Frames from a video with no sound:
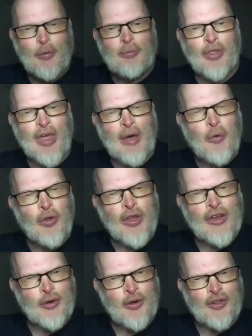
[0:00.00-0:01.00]
But then what they
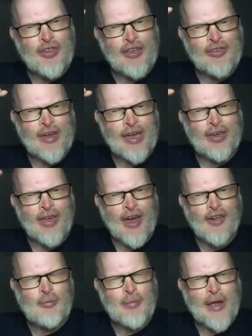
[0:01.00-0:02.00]
do is they take that
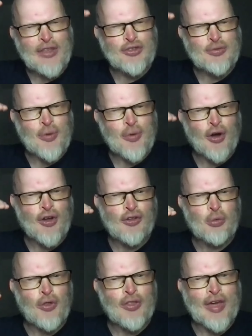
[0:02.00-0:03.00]
as a benchmark as
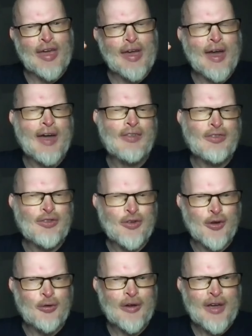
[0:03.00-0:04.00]
what they can
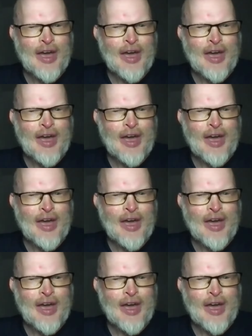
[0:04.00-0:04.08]
do,